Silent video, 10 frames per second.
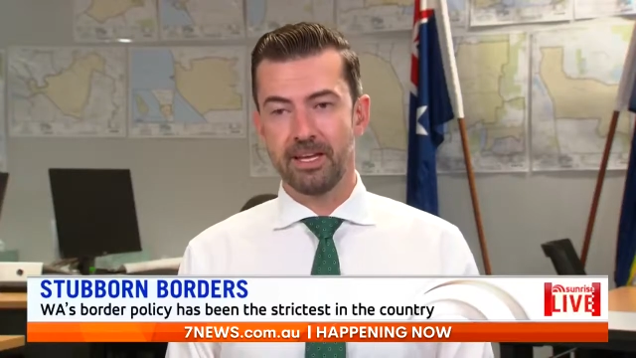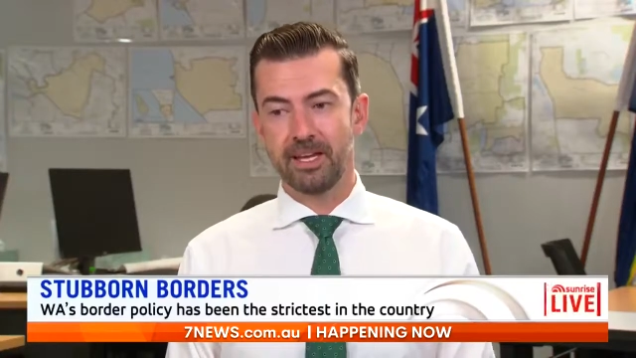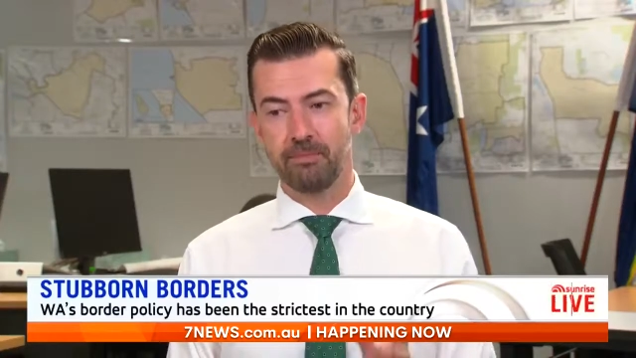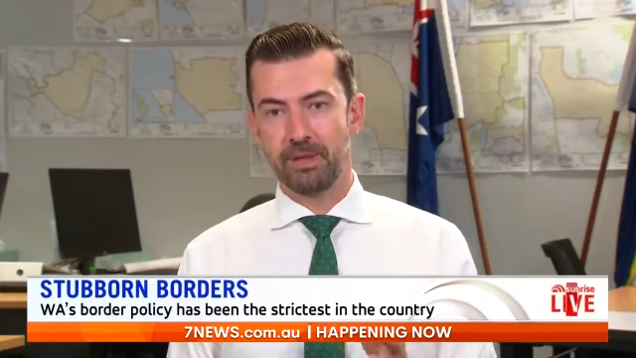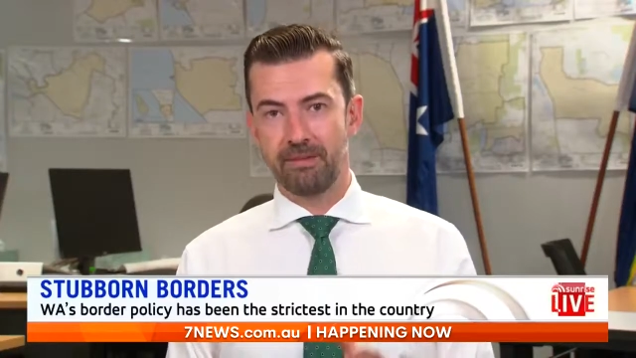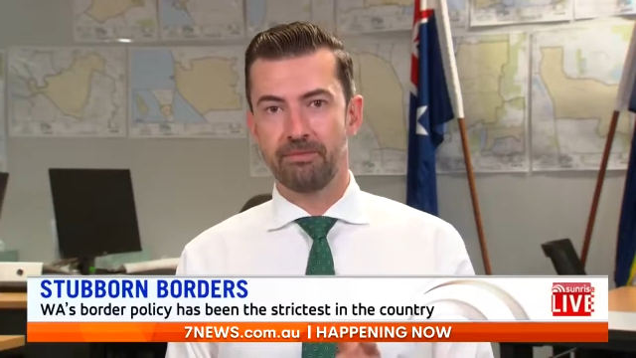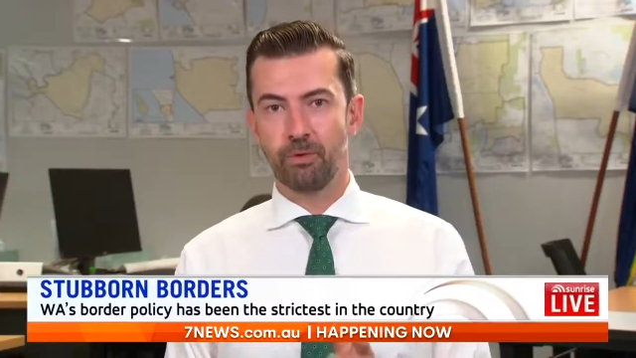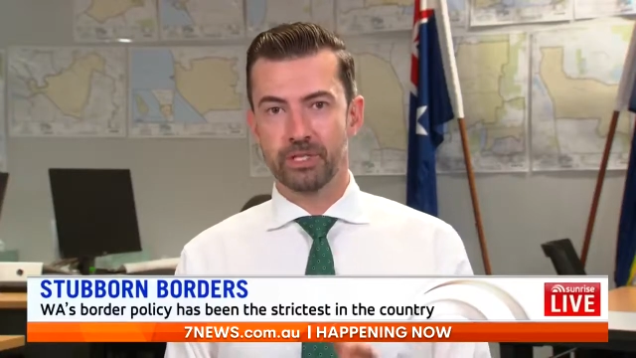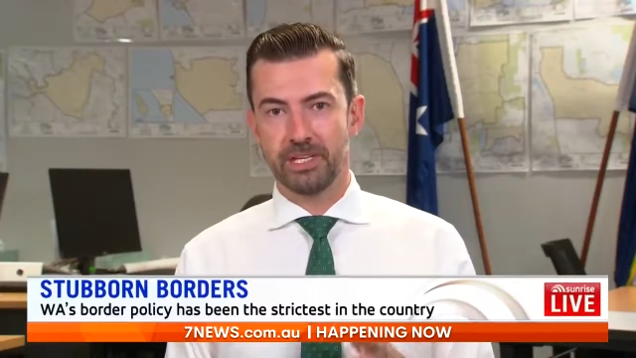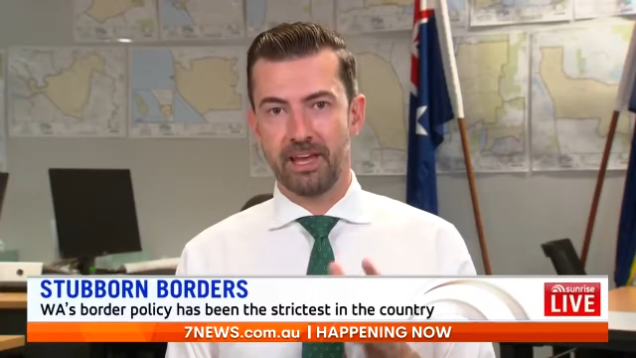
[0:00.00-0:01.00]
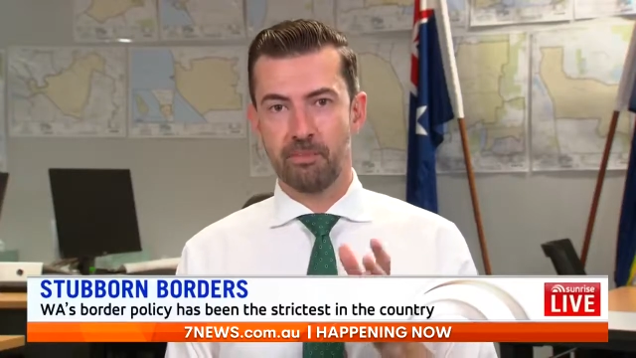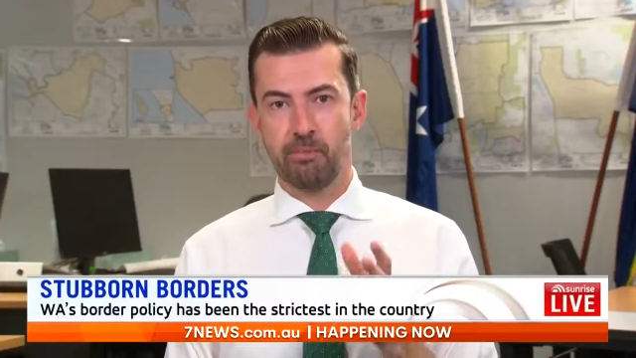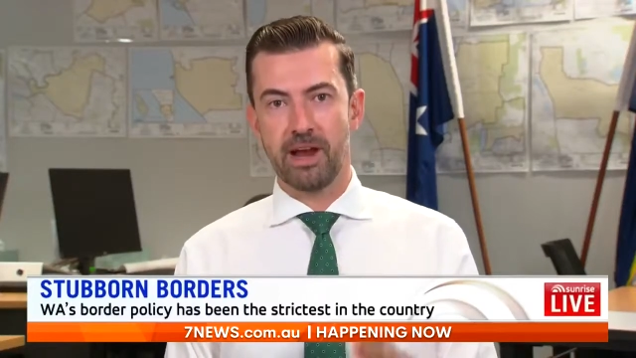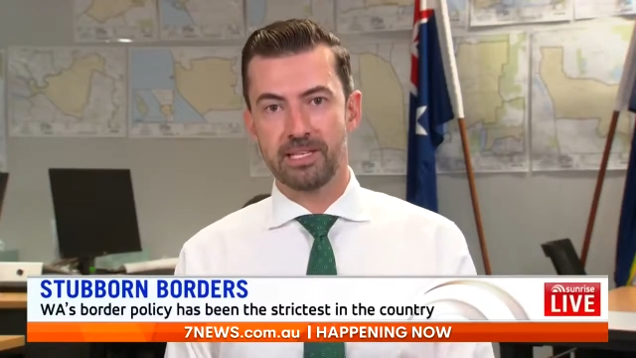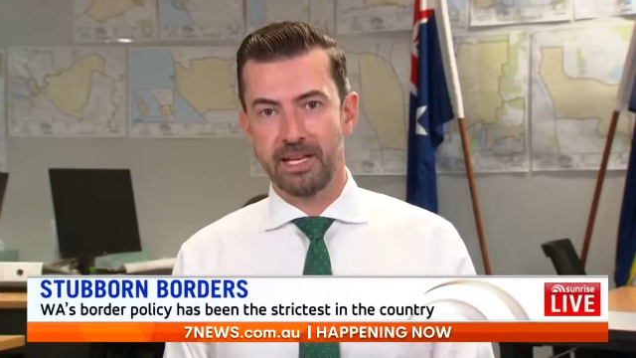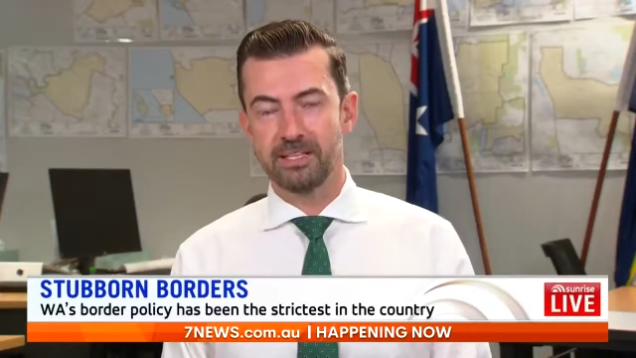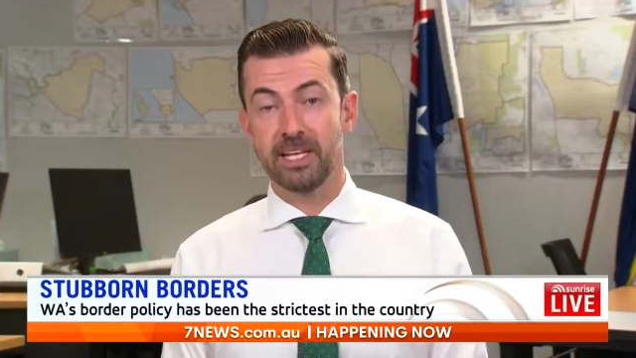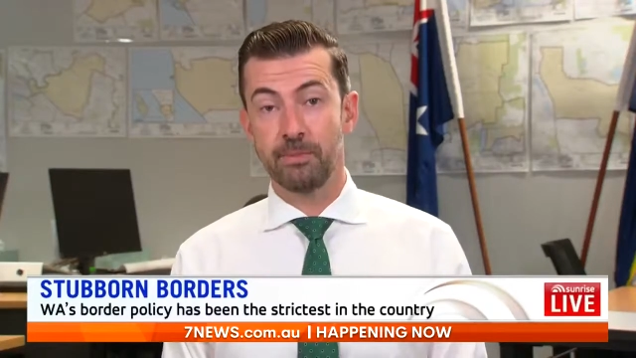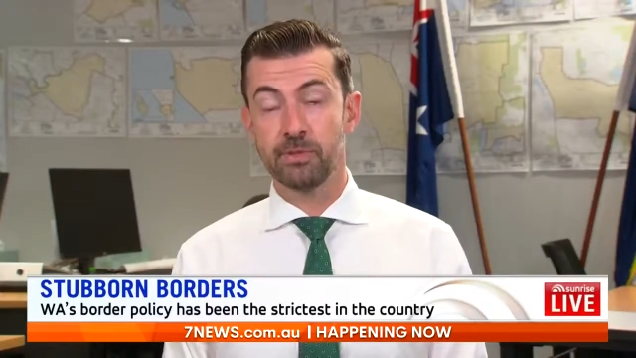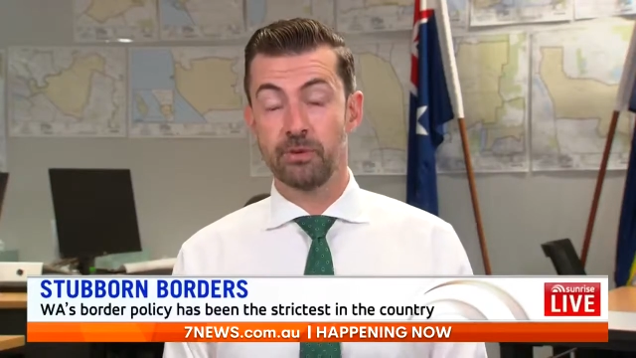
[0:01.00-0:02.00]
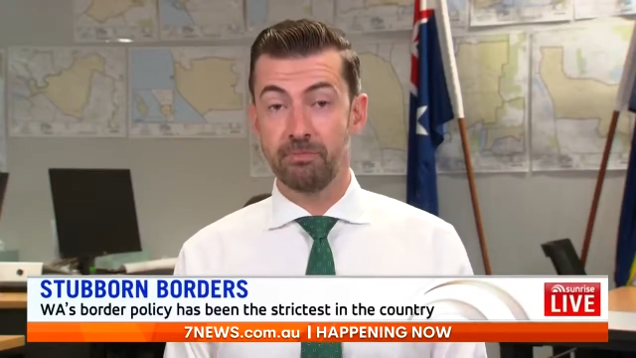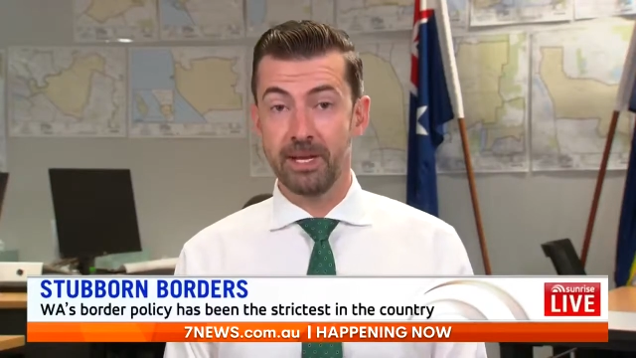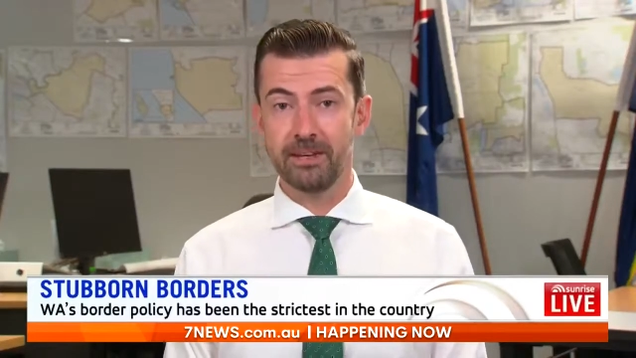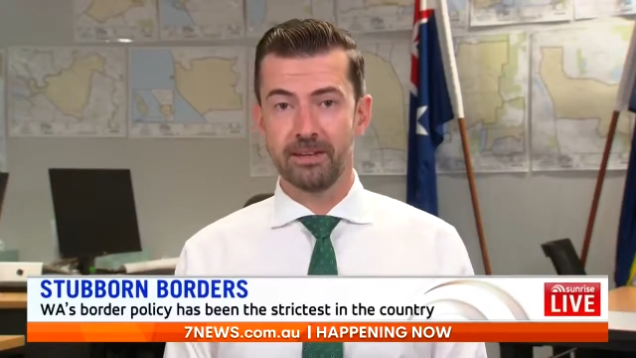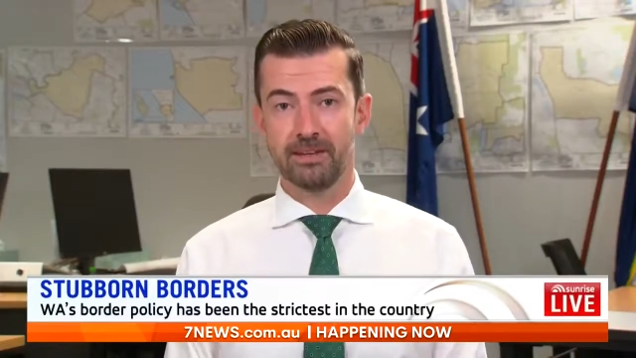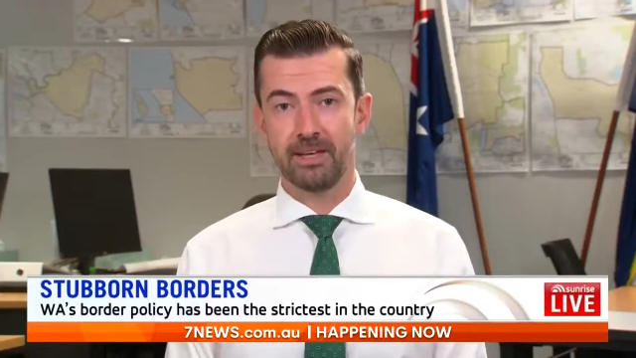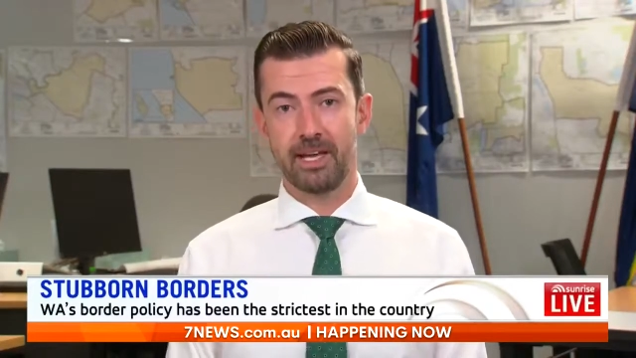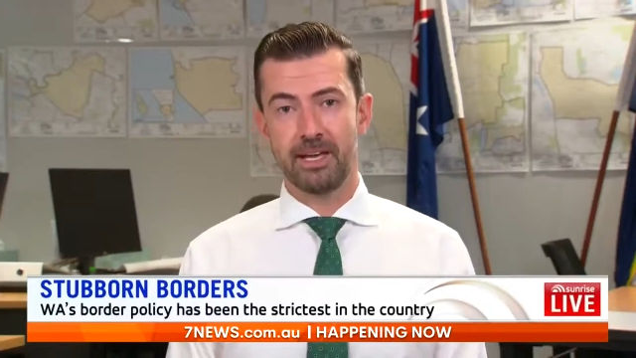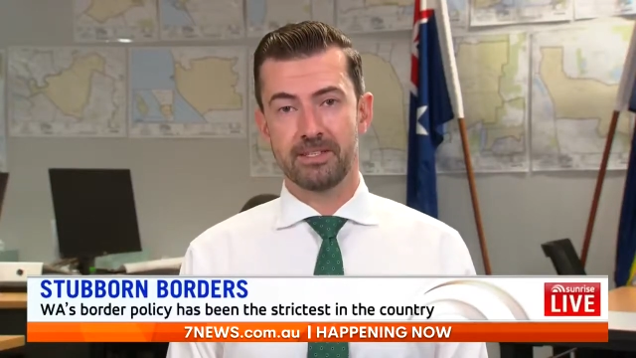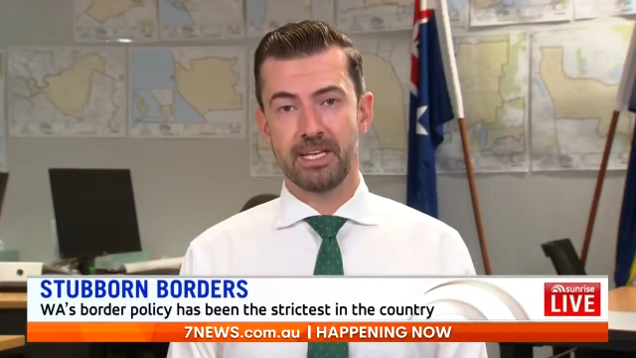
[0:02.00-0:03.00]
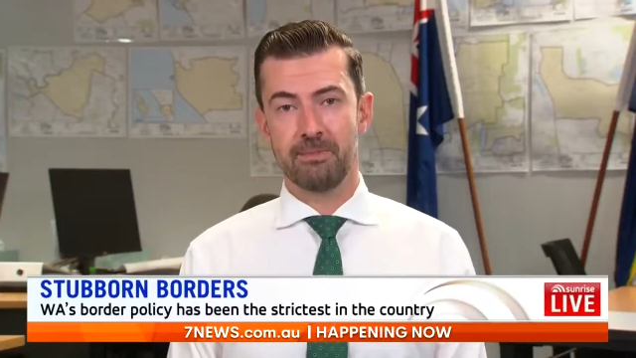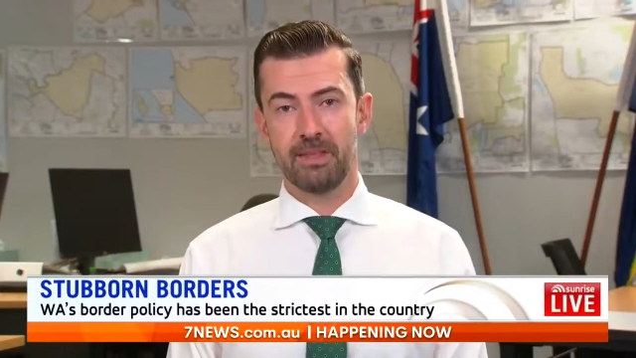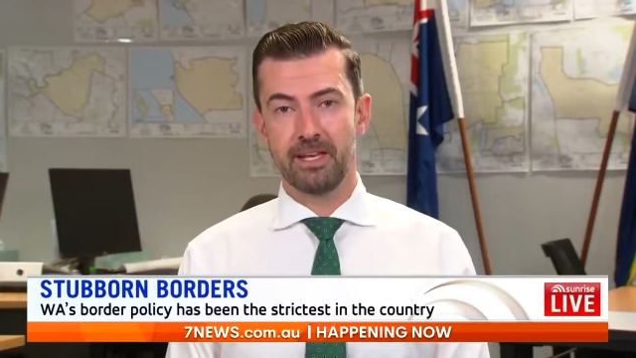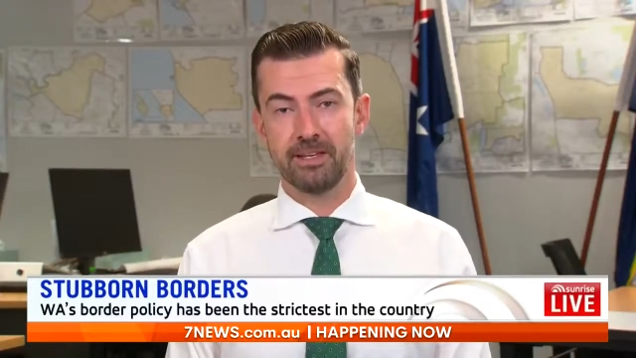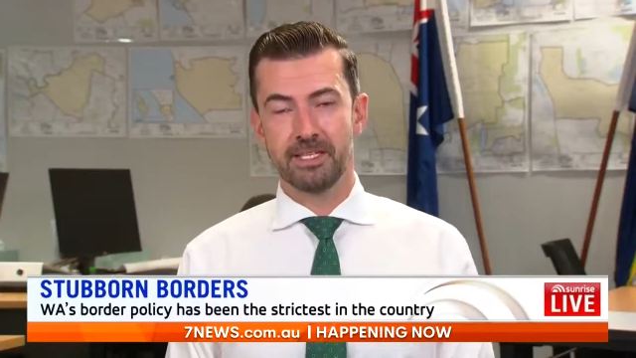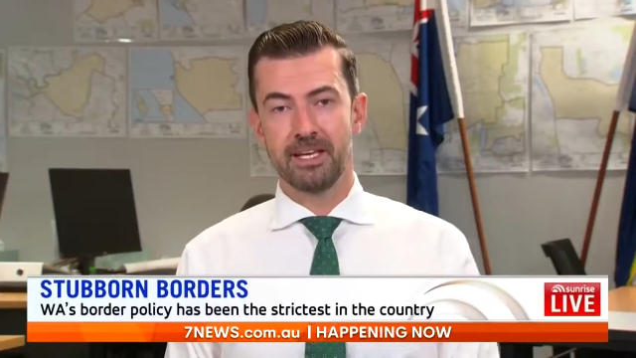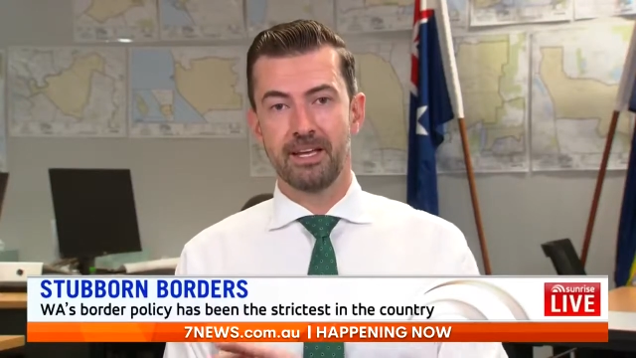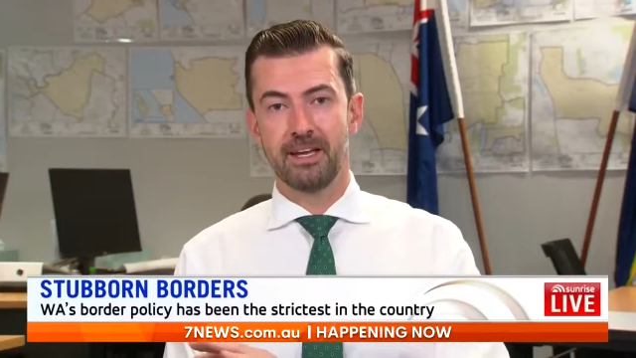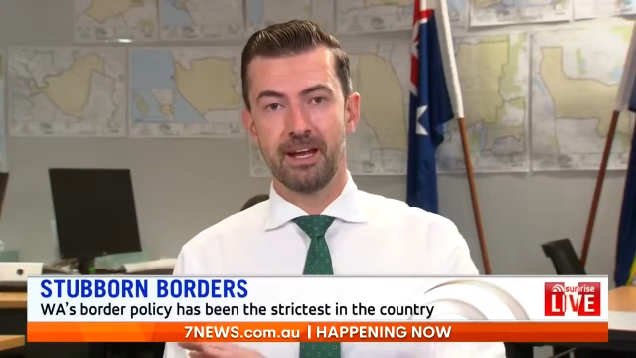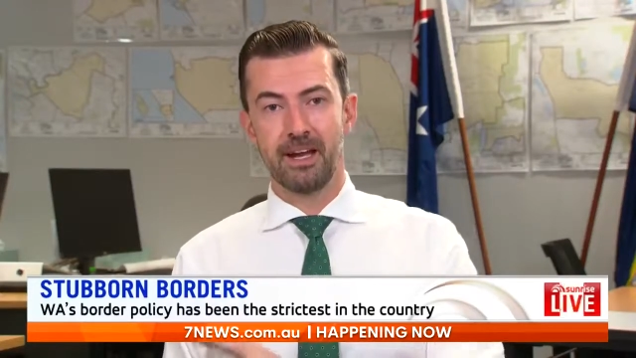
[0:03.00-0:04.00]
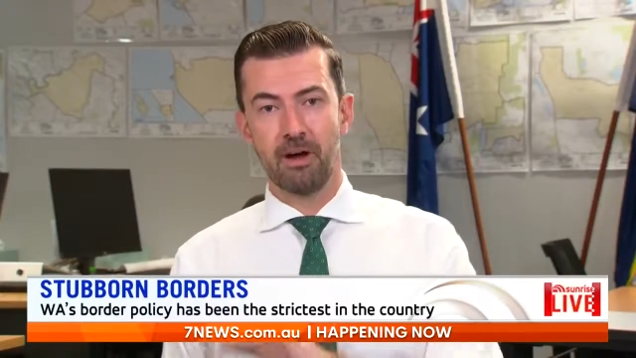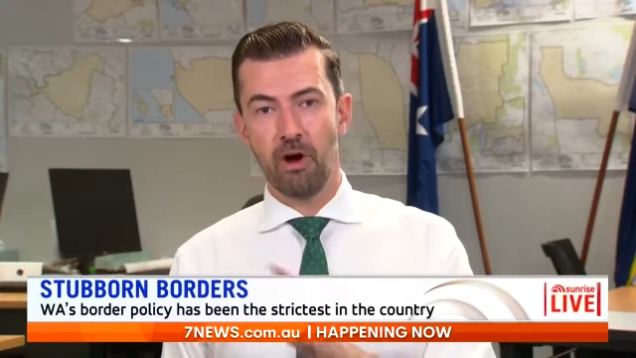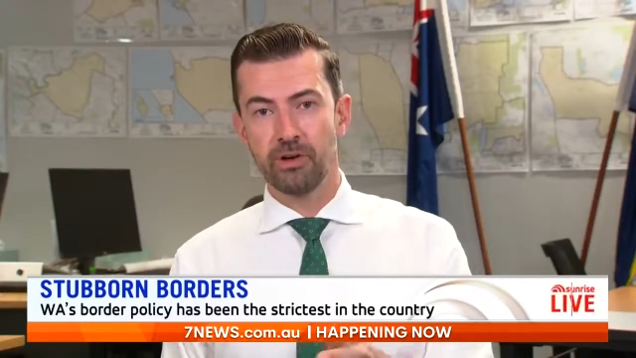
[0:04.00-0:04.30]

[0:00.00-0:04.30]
But unfortunately now the breakdown seems to have been, Sam, that there's a